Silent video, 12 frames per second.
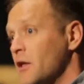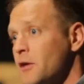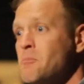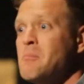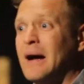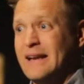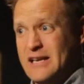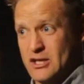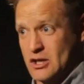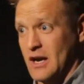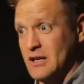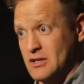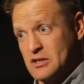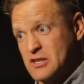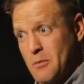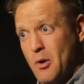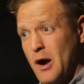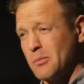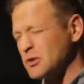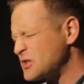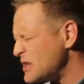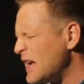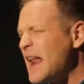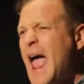the money changers, the Bible
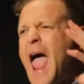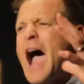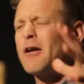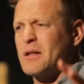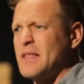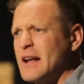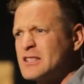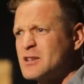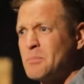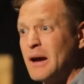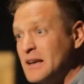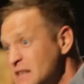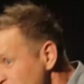said, out of that space.